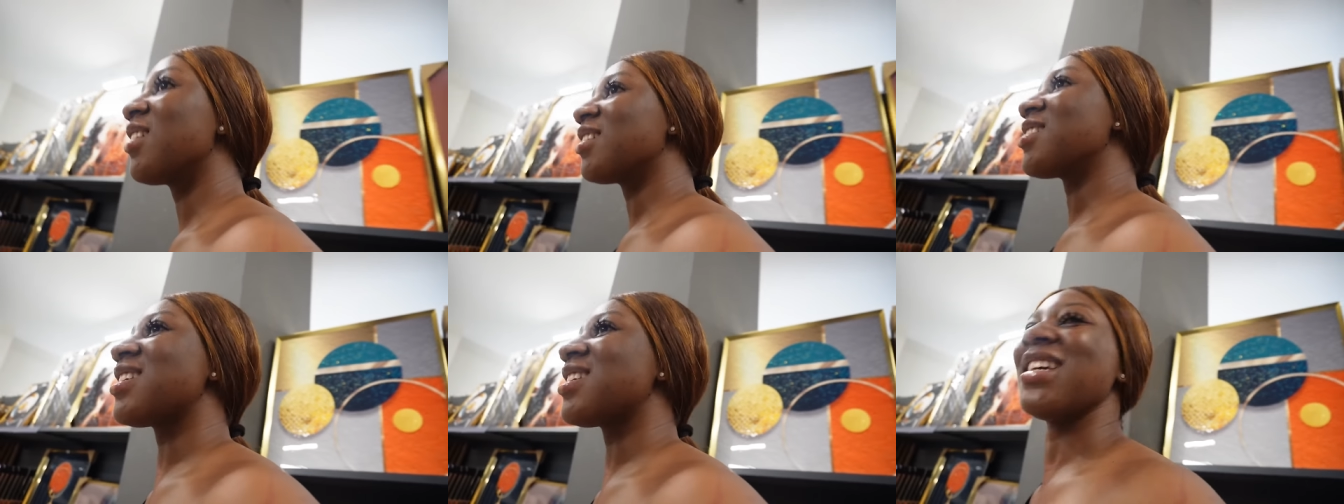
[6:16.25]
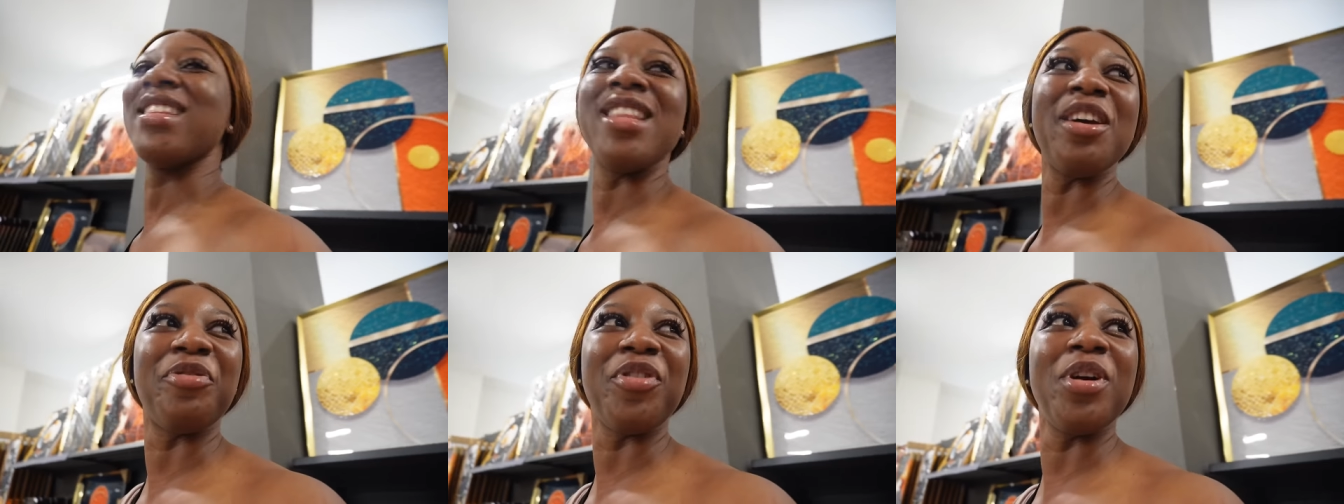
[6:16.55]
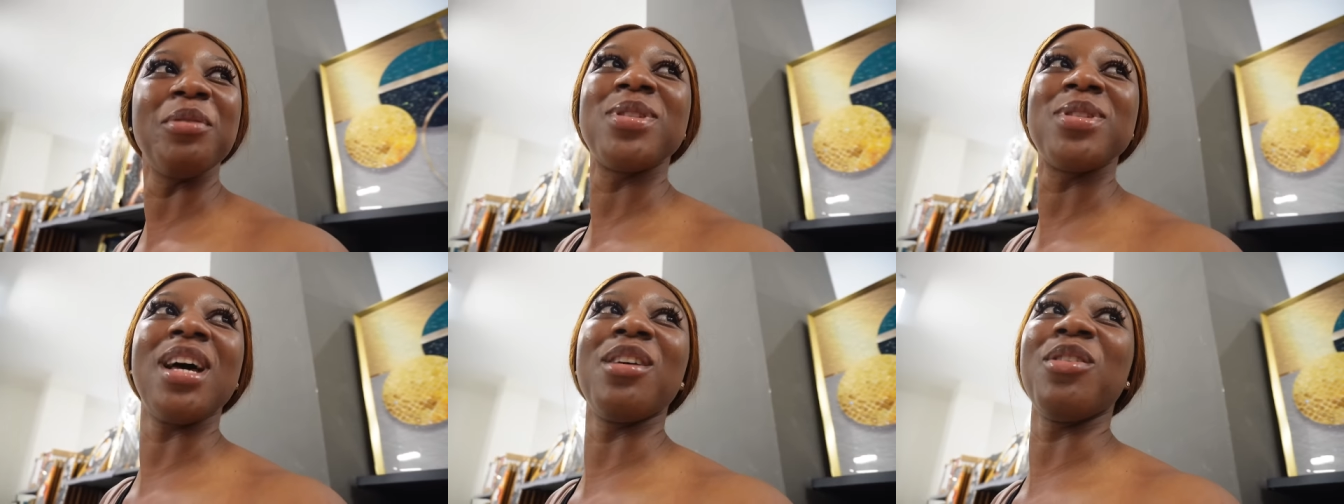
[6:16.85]
See, the
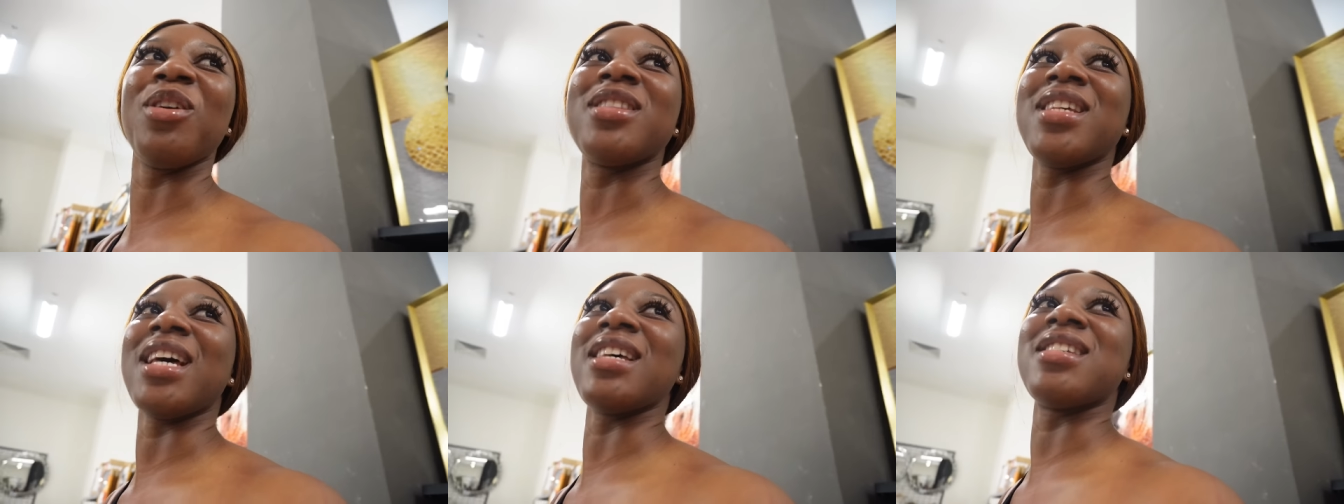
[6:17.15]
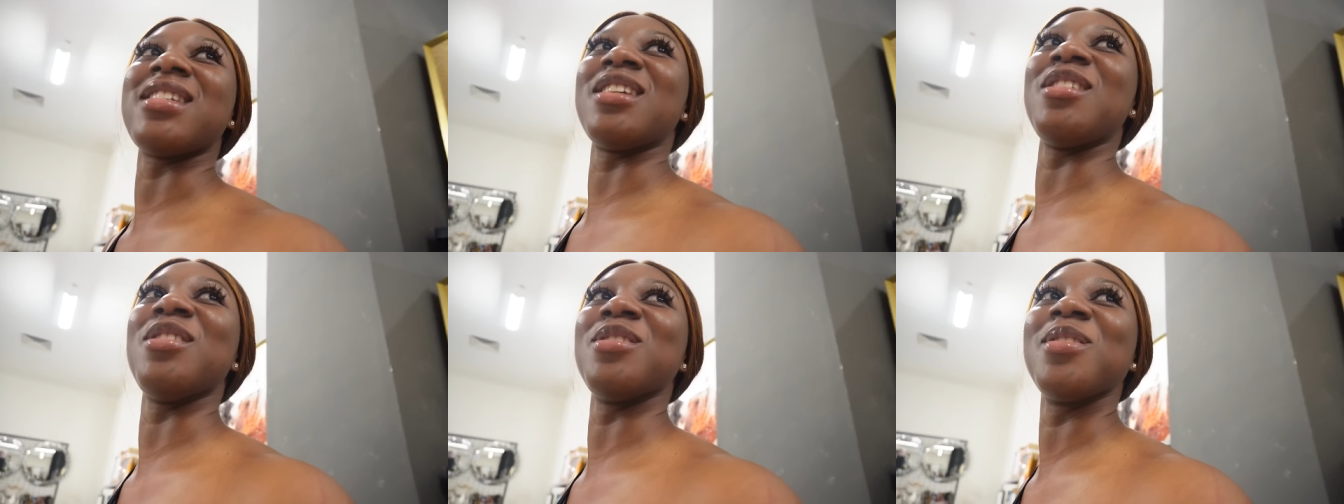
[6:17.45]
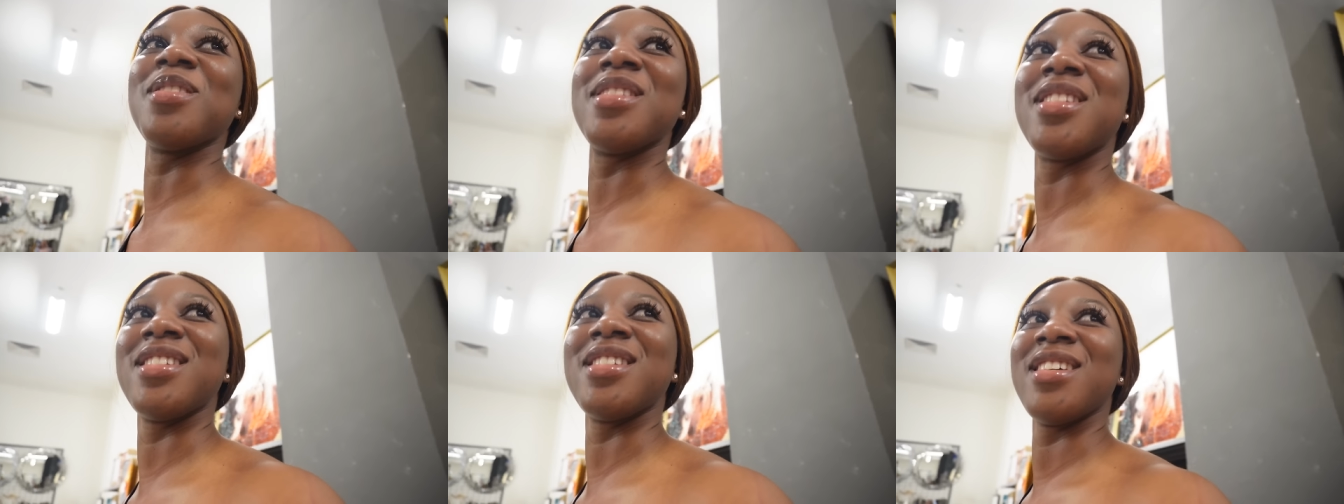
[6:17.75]
frames are not as cute.